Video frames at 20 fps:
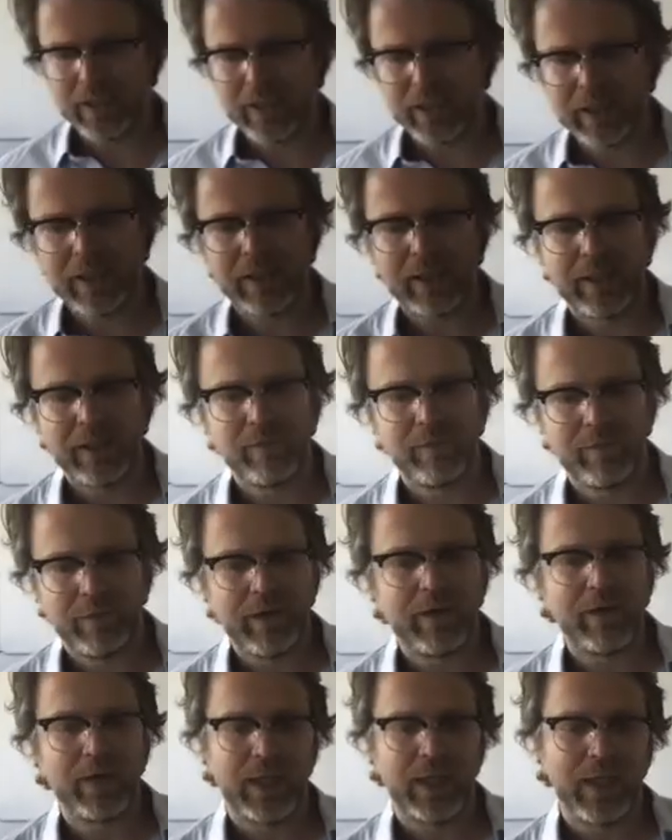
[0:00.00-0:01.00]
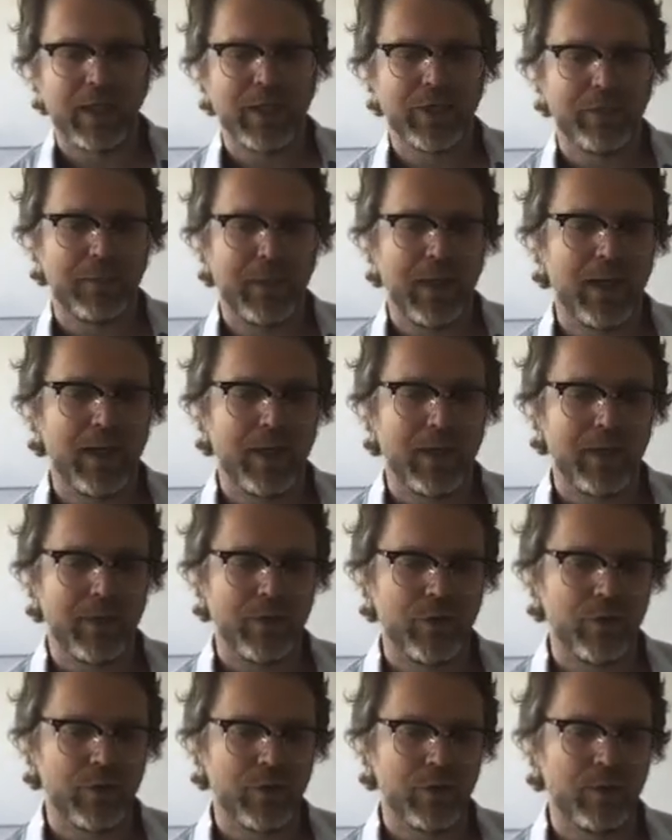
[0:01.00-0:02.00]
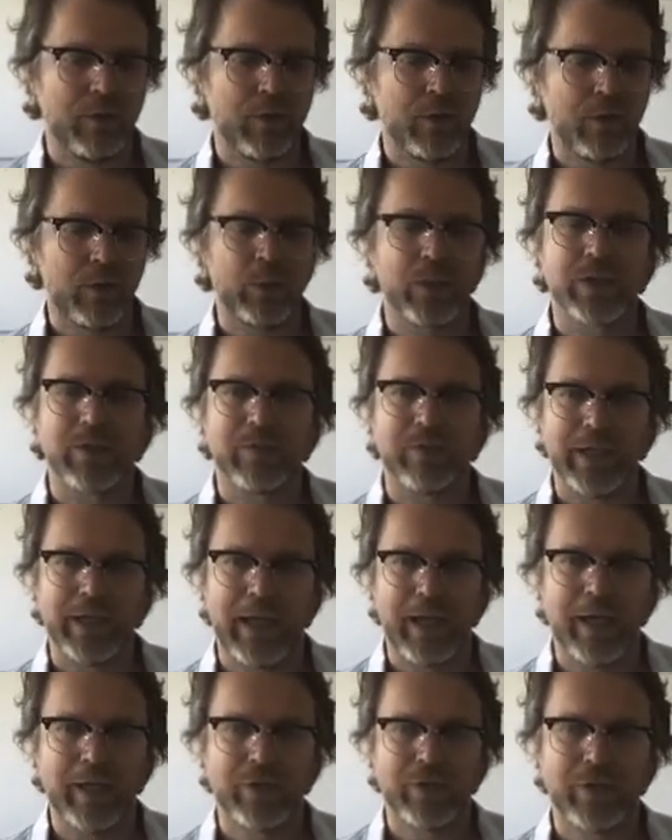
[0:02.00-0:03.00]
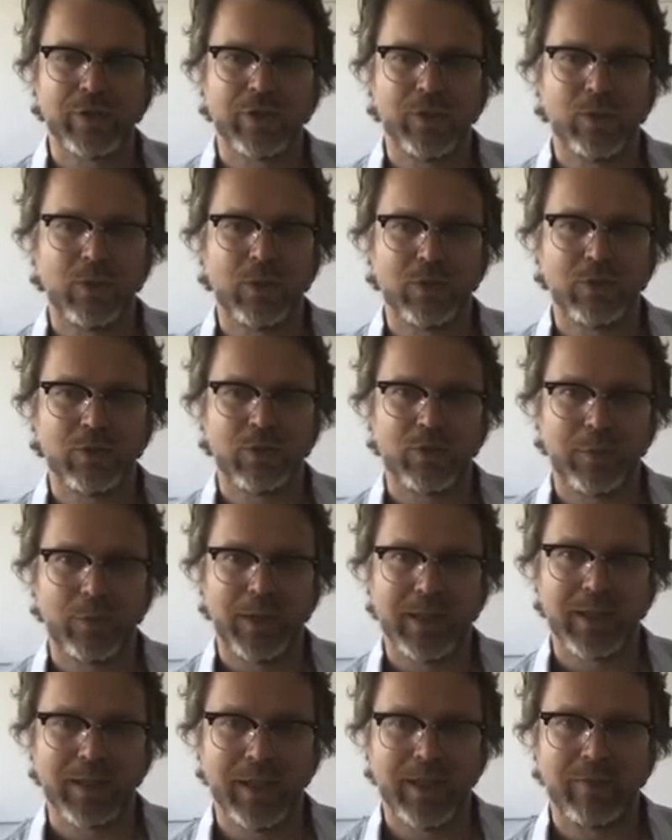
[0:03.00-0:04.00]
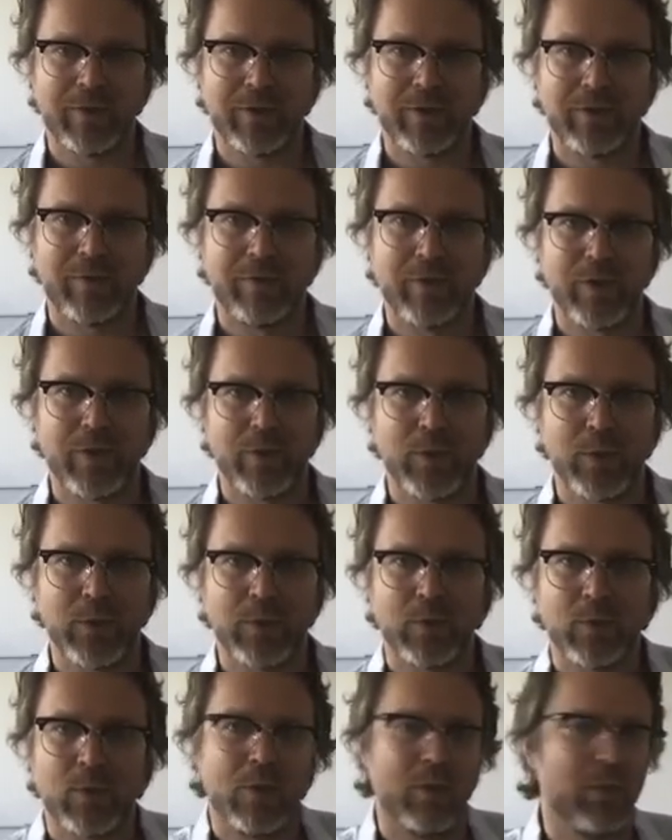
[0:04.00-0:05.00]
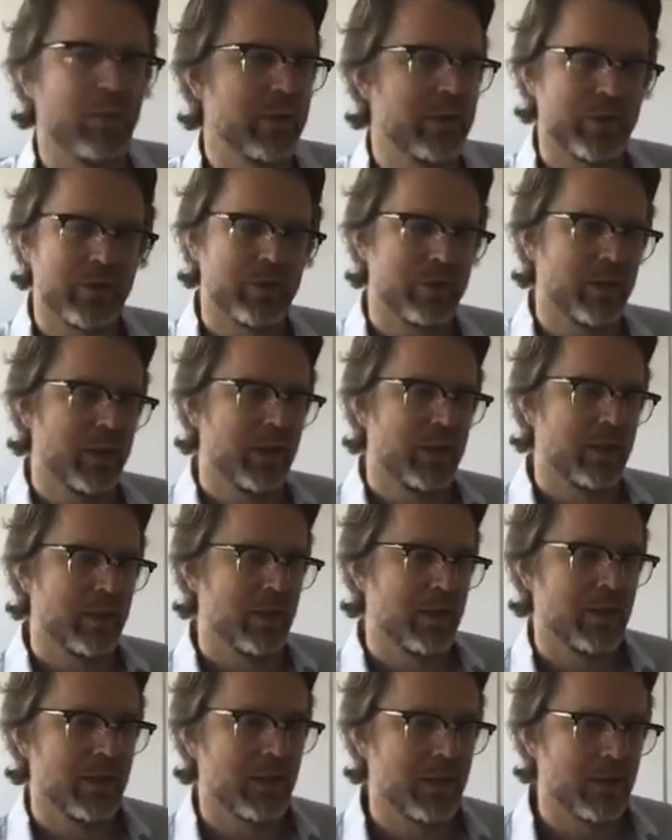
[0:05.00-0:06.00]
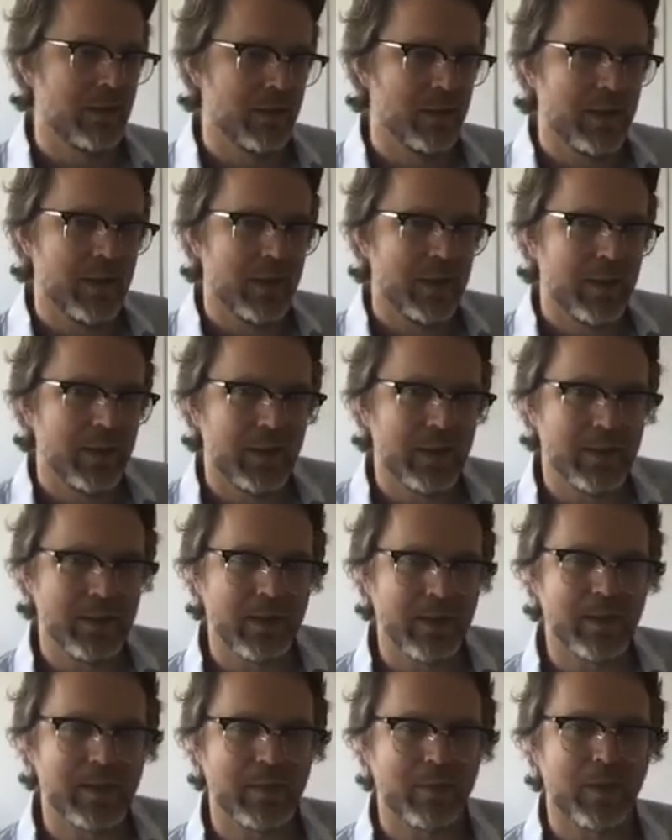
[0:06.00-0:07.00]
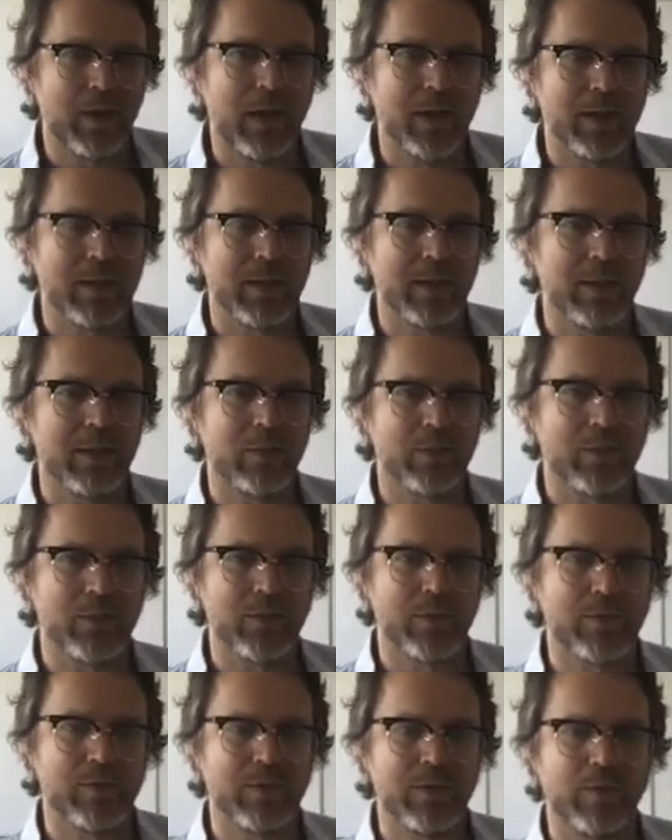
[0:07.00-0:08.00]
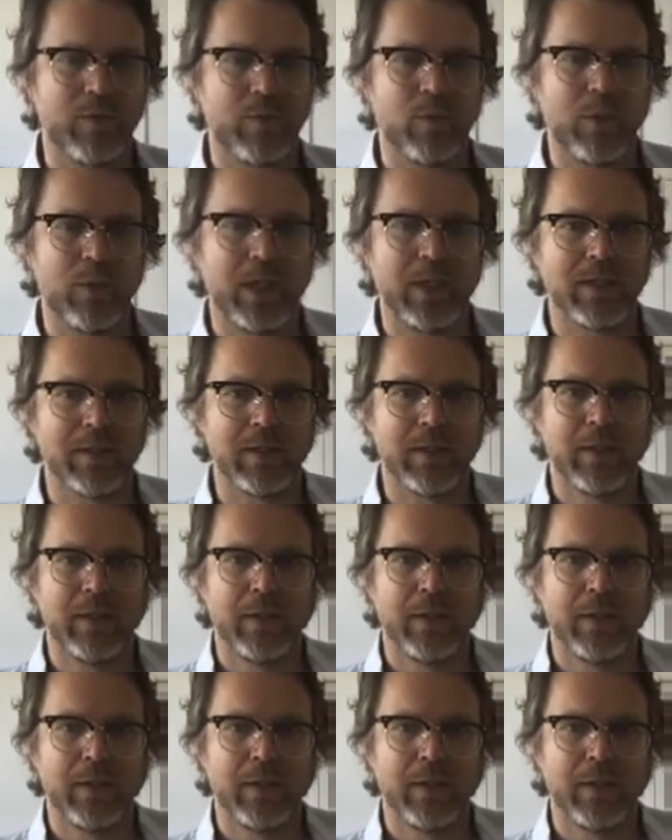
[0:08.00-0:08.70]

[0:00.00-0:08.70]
in very large part, Nuremberg was a reaction to what took place after the First World War, which is unsurprising in all sorts of different ways.